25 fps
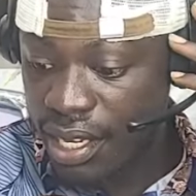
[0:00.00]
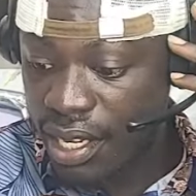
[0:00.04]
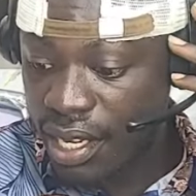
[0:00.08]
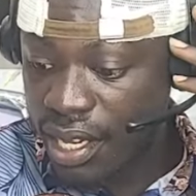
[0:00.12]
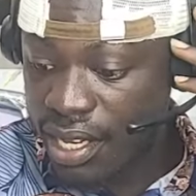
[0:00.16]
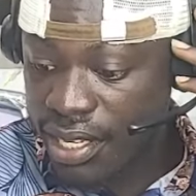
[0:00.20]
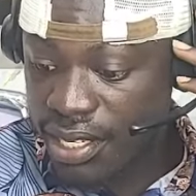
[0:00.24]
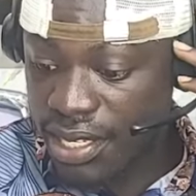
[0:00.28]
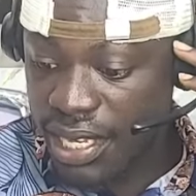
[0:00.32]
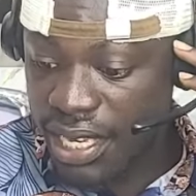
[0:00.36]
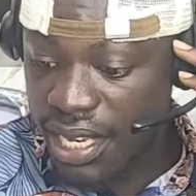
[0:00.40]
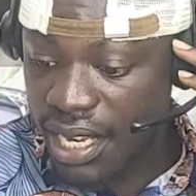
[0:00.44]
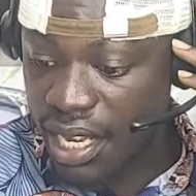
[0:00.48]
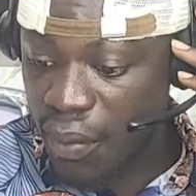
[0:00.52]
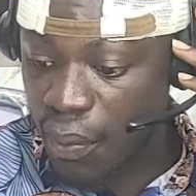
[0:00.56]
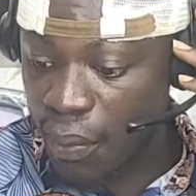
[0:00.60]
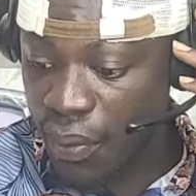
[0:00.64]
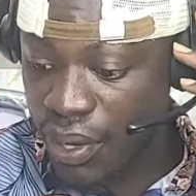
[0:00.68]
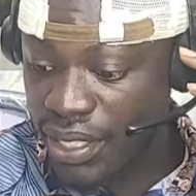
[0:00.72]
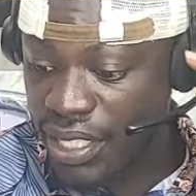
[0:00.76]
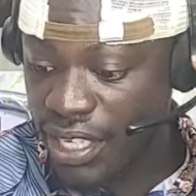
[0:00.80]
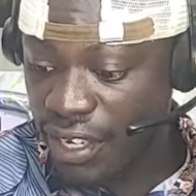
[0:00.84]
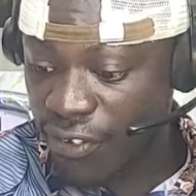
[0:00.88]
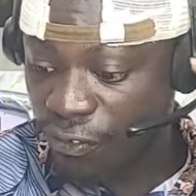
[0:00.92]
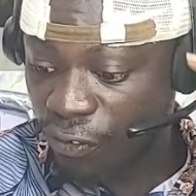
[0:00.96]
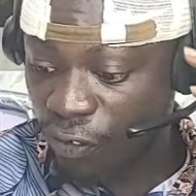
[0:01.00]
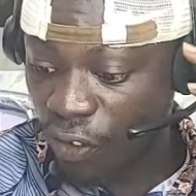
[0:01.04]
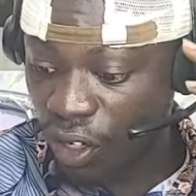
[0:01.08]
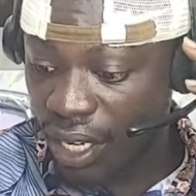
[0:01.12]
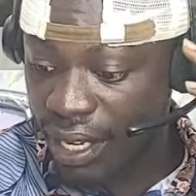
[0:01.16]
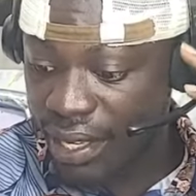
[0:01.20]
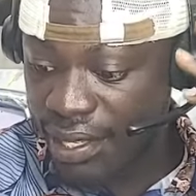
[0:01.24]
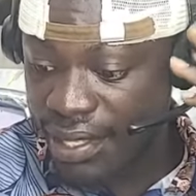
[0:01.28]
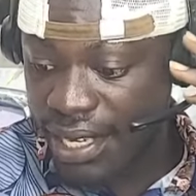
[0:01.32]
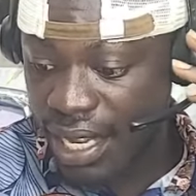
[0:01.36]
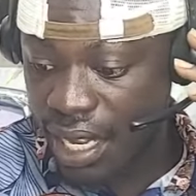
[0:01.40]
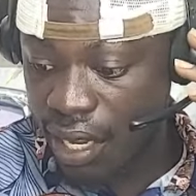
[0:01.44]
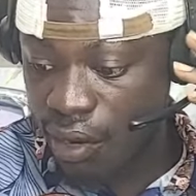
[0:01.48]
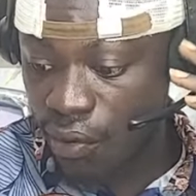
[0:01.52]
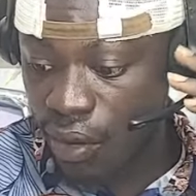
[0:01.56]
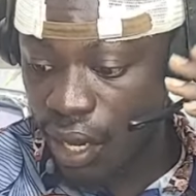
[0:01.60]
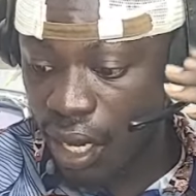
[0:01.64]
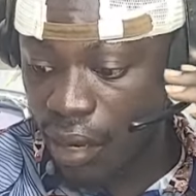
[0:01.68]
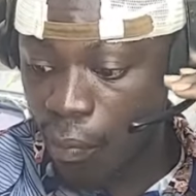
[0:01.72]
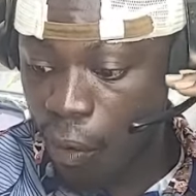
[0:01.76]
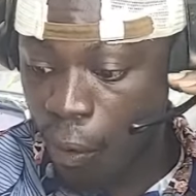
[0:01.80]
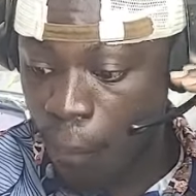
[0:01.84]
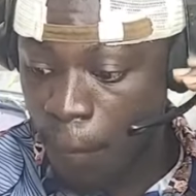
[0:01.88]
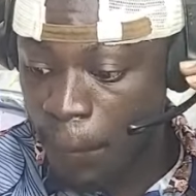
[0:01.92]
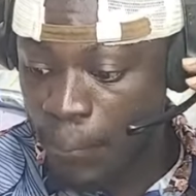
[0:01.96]
celebrated for an channel, and
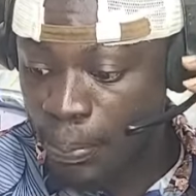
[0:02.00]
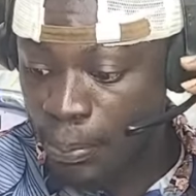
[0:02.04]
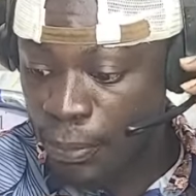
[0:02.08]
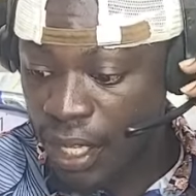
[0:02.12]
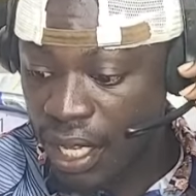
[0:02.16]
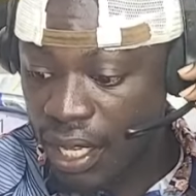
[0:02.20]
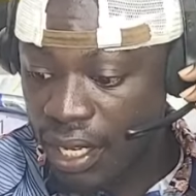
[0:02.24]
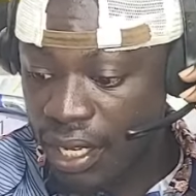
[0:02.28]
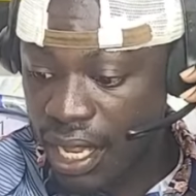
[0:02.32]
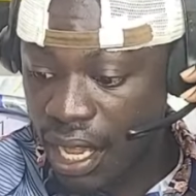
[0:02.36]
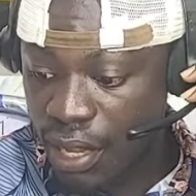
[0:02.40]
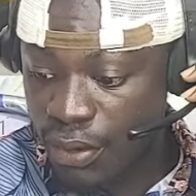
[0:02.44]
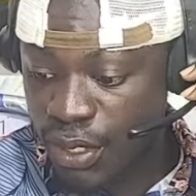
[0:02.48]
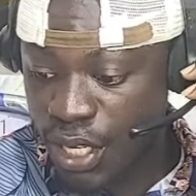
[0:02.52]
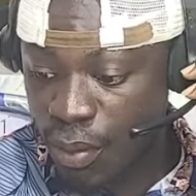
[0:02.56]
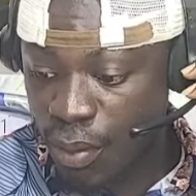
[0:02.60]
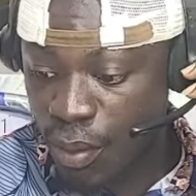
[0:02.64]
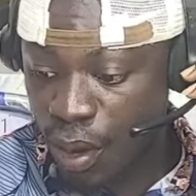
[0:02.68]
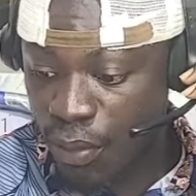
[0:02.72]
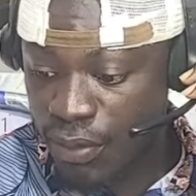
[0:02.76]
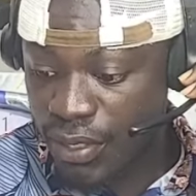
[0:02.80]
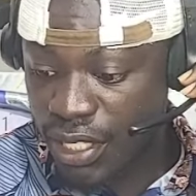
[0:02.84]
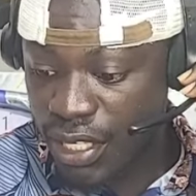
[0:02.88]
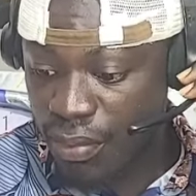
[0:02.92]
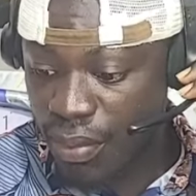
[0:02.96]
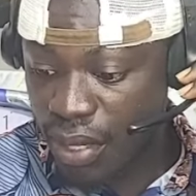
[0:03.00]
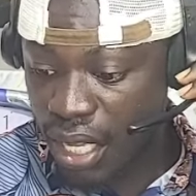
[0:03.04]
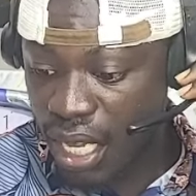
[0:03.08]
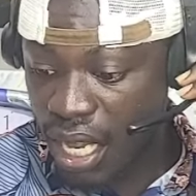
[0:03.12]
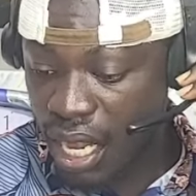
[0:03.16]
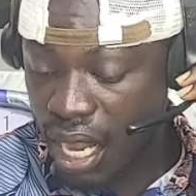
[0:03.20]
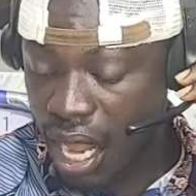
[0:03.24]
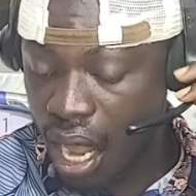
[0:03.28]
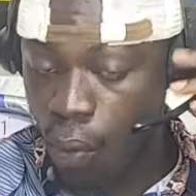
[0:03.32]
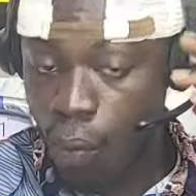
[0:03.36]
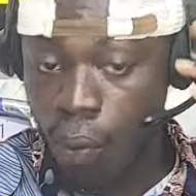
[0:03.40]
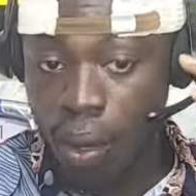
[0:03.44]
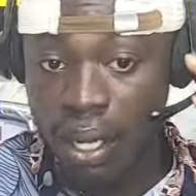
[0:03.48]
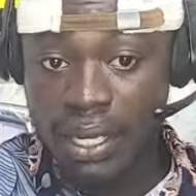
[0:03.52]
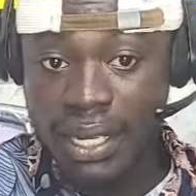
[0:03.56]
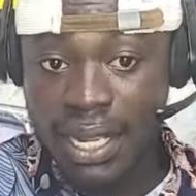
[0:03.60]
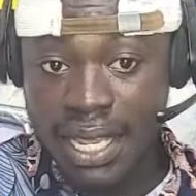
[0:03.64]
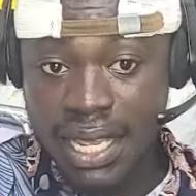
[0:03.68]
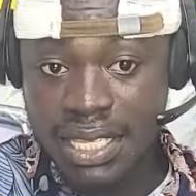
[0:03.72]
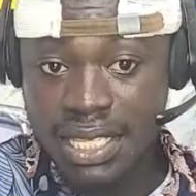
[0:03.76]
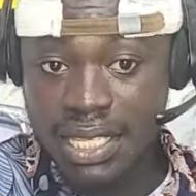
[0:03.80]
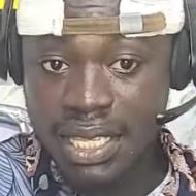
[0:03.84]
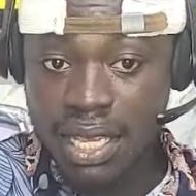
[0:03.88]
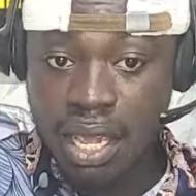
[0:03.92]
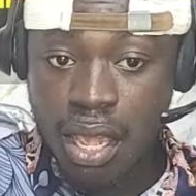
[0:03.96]
more, near same TBA, and what
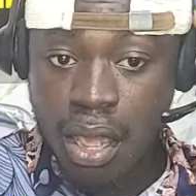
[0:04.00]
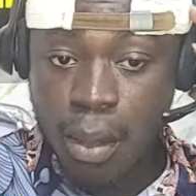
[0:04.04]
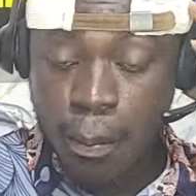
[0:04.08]
this.